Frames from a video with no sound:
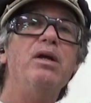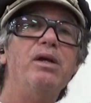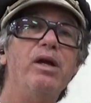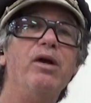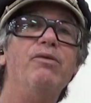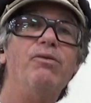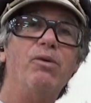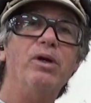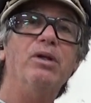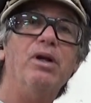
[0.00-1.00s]
cared
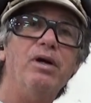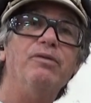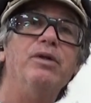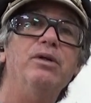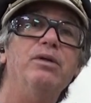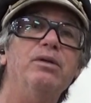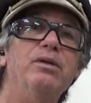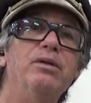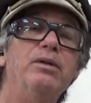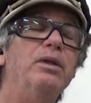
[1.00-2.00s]
for and loved.
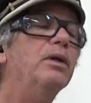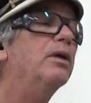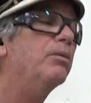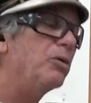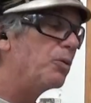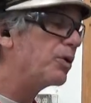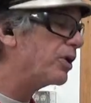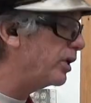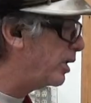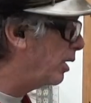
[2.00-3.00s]
But we're
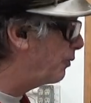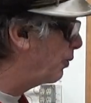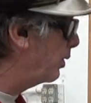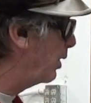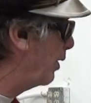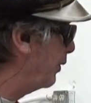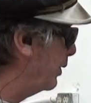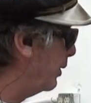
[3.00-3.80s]
going to care for it and love it.